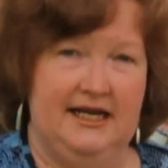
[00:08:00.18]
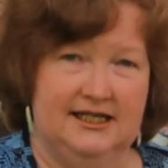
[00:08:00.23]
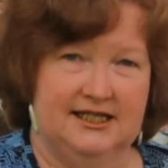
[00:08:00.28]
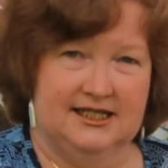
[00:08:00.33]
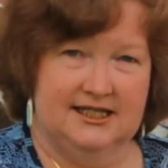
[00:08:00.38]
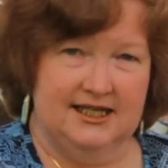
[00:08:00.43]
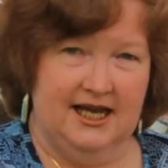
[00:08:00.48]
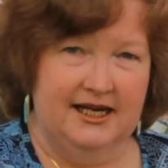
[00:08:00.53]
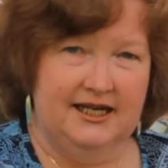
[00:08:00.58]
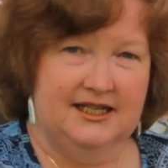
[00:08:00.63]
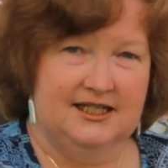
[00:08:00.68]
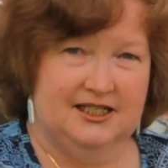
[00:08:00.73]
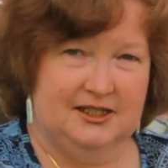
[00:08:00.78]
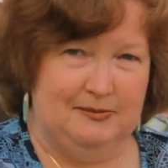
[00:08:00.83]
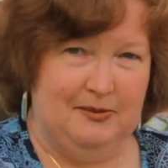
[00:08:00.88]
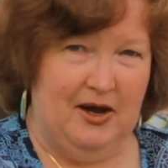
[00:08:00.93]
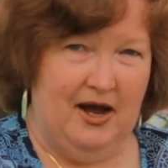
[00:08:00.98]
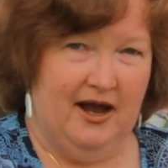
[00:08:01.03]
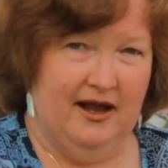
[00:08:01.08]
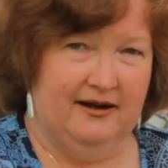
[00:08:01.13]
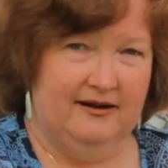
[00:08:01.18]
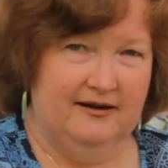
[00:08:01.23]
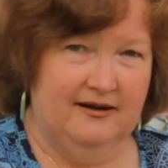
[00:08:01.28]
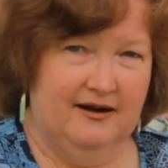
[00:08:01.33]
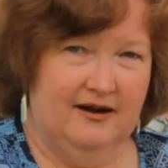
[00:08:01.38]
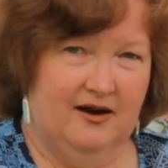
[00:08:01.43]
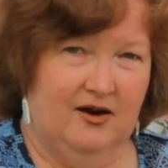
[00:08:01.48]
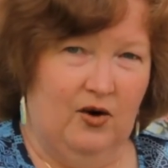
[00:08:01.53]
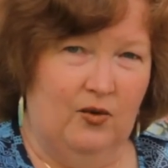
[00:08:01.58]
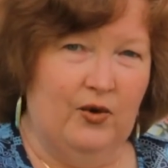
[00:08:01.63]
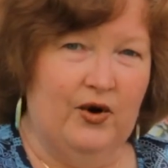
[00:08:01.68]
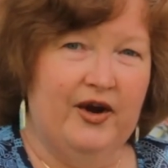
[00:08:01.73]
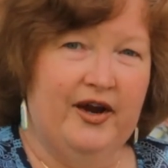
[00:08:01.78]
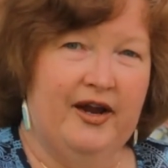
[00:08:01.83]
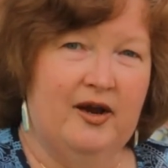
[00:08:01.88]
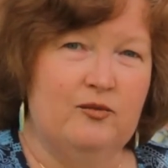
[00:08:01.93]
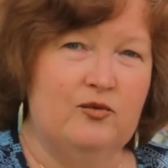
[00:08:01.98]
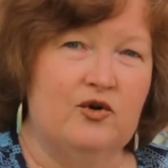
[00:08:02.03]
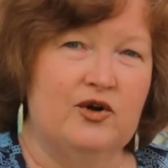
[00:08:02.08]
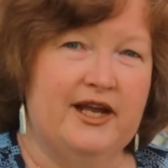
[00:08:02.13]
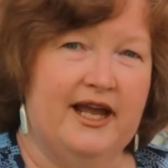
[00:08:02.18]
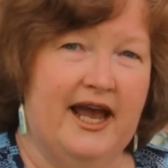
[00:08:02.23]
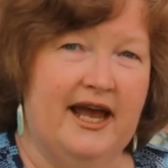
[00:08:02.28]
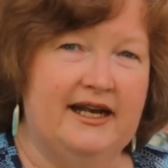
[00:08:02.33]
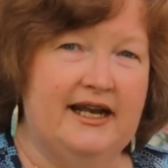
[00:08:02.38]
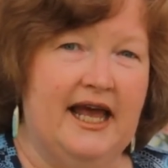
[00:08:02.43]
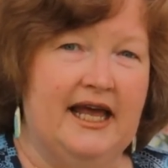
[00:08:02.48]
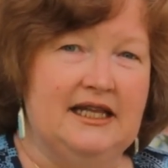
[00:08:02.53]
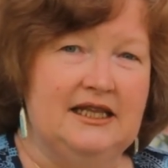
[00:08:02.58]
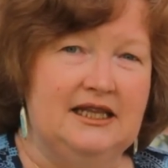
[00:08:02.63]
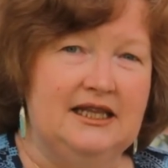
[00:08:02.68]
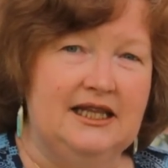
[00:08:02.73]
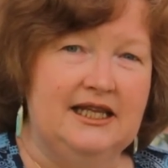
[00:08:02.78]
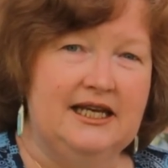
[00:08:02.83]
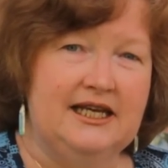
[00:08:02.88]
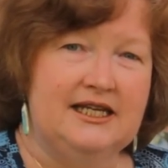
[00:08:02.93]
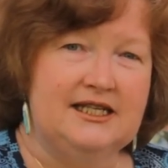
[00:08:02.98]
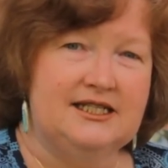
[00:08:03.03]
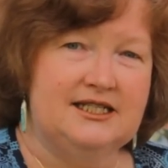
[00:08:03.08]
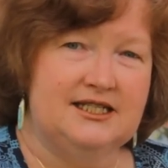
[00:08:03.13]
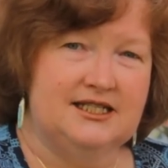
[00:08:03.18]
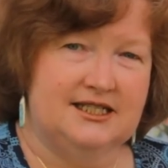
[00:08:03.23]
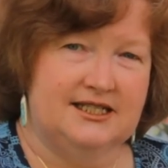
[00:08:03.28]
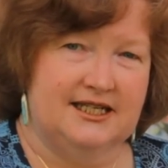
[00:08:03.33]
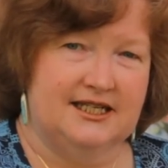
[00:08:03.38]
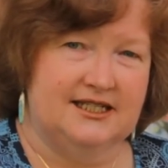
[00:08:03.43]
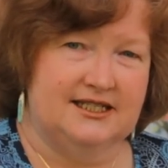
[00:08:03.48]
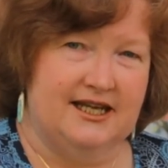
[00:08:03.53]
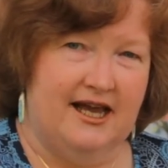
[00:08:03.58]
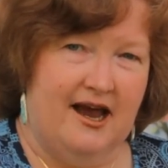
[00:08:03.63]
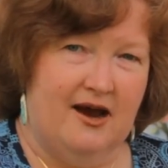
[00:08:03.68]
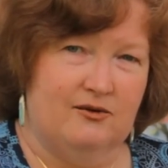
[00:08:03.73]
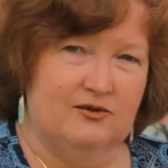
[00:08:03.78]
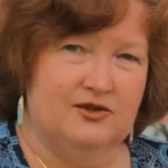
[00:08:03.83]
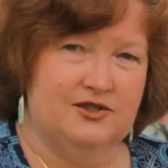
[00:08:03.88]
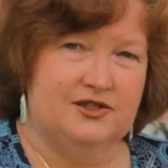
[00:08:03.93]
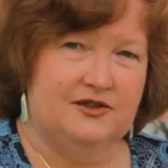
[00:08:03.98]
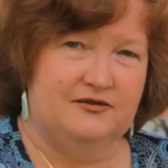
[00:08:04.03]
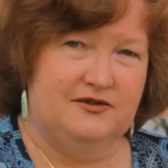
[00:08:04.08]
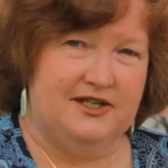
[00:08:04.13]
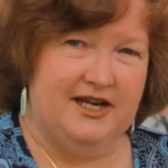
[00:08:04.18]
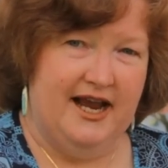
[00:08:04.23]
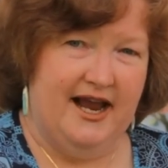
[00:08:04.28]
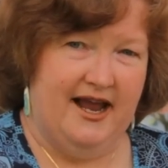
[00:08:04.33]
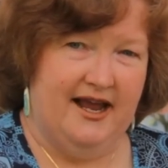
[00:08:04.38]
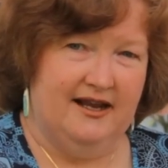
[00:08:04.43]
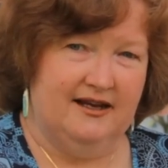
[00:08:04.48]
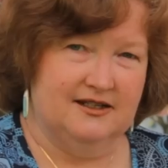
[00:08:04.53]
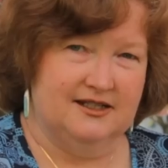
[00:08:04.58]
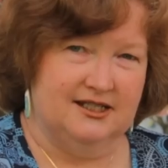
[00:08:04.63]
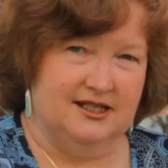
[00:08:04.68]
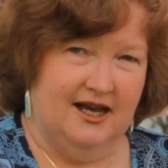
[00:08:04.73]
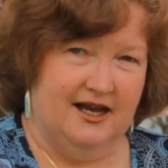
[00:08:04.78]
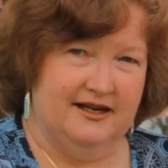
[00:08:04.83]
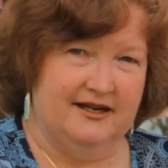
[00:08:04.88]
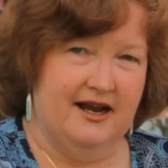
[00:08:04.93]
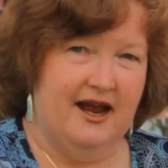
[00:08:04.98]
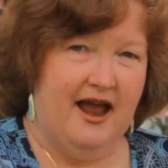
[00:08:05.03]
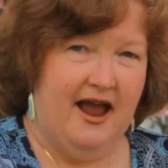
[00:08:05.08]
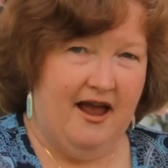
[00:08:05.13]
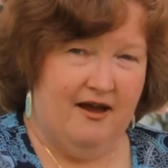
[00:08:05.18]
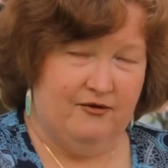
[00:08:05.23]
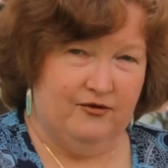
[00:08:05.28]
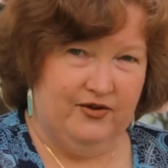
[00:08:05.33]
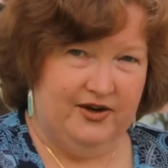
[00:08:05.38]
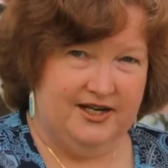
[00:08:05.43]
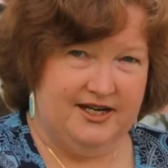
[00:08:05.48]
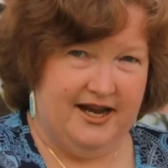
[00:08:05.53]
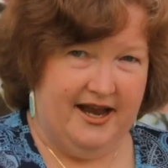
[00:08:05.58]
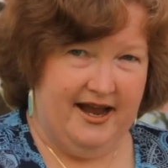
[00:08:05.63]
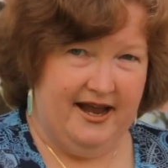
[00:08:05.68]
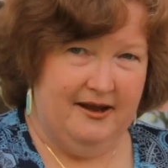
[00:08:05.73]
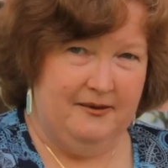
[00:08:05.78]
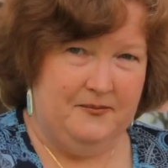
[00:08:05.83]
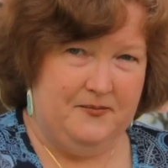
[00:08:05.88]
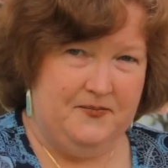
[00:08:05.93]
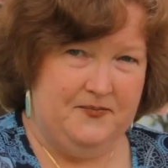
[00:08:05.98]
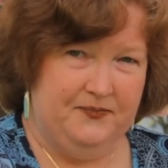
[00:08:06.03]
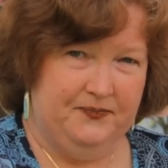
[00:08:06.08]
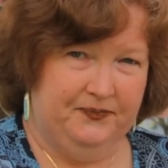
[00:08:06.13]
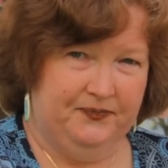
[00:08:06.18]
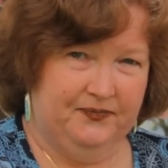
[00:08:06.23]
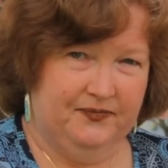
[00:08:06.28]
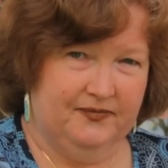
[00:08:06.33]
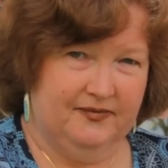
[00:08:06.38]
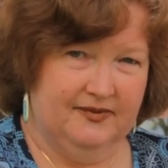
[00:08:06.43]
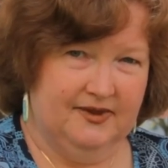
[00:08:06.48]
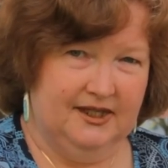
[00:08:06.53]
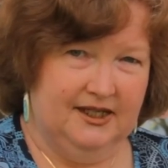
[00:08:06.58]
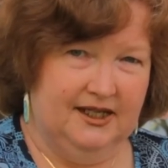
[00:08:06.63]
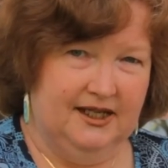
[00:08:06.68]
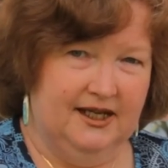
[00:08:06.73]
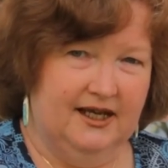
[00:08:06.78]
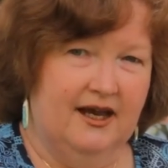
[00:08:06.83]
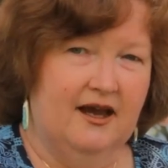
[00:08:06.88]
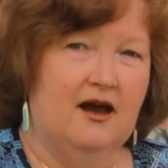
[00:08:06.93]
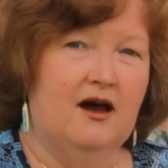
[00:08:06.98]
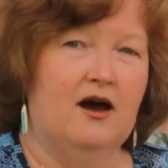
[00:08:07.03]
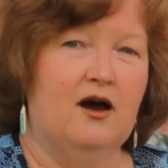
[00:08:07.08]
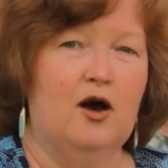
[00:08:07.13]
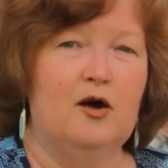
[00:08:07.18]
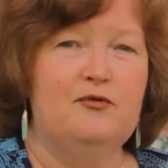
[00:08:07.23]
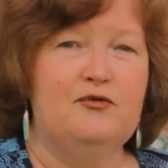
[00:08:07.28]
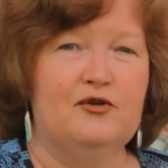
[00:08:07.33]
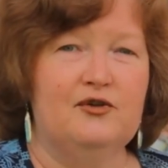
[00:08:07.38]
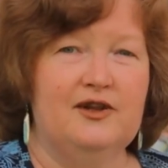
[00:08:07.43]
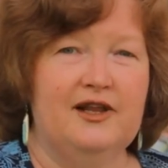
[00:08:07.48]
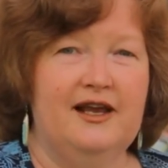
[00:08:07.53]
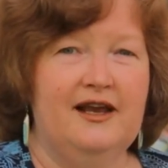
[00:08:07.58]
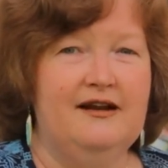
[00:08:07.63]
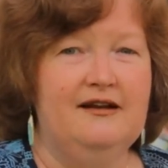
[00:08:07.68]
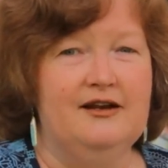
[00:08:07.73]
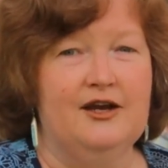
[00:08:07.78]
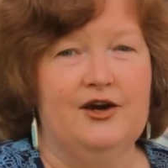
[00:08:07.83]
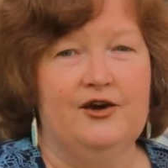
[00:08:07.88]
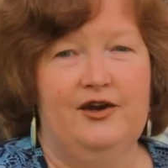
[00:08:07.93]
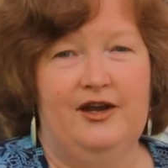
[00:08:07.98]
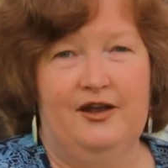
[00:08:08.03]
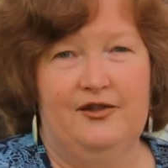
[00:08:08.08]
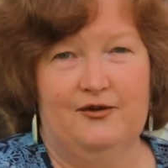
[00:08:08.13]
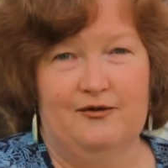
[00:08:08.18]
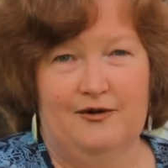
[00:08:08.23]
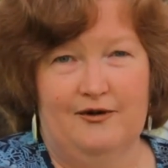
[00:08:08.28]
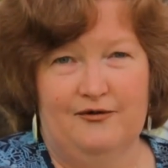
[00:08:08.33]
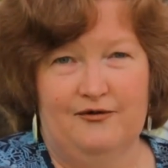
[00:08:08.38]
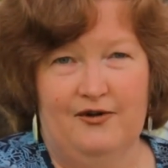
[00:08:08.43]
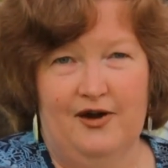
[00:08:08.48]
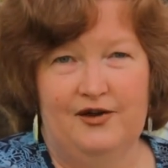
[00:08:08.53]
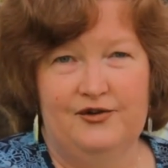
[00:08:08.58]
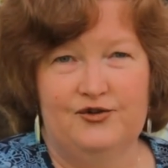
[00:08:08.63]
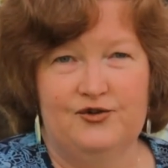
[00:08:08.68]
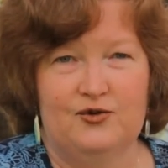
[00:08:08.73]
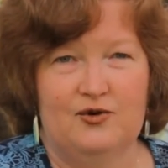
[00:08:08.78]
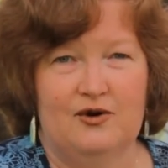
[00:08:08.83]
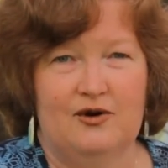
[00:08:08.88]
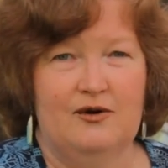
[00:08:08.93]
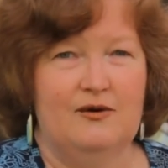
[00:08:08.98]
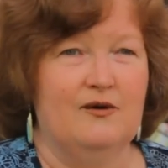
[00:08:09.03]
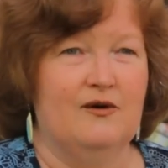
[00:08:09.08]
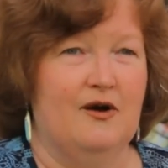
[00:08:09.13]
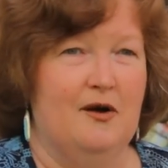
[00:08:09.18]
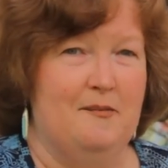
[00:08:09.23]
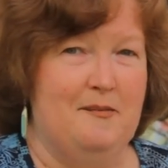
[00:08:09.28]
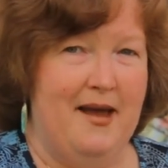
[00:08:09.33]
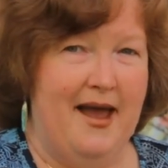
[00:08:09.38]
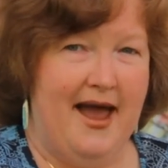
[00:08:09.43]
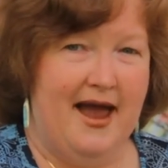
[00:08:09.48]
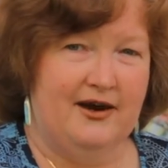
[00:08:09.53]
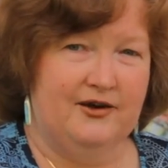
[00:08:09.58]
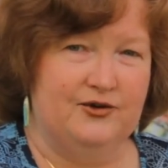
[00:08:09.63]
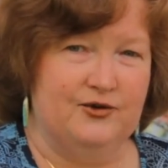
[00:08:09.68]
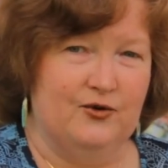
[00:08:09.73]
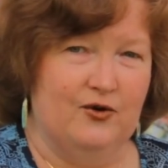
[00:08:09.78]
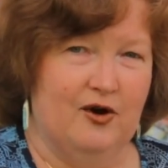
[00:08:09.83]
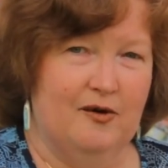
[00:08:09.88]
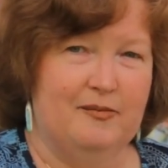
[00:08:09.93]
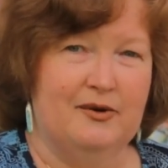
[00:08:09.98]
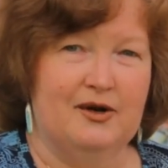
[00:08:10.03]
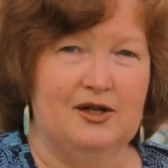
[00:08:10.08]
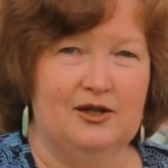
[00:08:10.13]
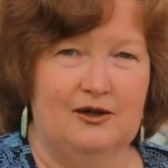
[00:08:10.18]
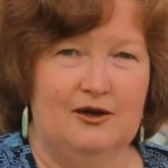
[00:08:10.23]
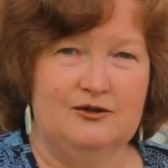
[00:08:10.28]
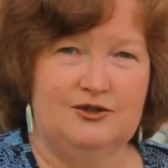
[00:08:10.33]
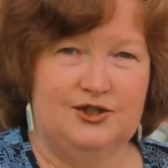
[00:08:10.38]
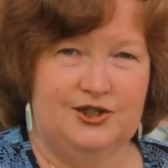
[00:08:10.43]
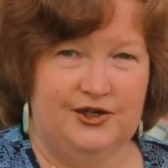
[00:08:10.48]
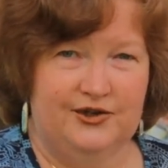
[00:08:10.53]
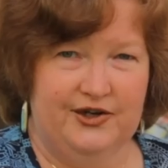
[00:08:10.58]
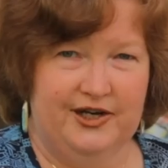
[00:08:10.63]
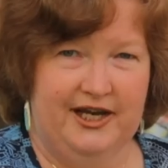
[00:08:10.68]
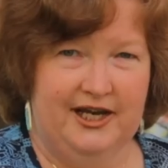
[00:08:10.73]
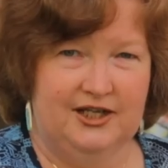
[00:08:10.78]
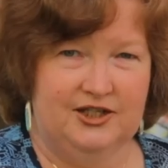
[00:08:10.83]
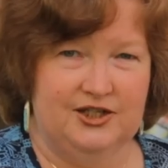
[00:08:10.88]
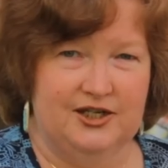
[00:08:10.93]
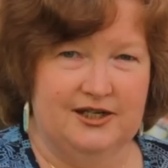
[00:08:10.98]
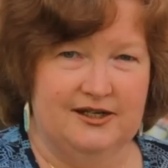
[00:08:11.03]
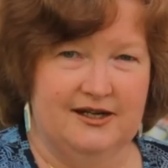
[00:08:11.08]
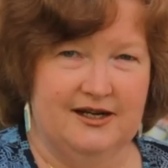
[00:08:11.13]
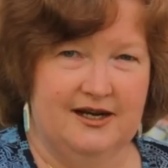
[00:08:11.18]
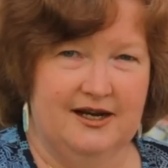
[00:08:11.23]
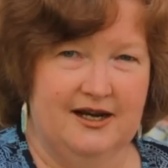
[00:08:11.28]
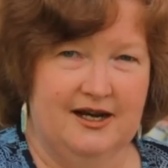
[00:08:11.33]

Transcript: a sunny spot where it will get at least 6 hours of sun every day, hopefully near either a front door or a back door, but close to your kitchen,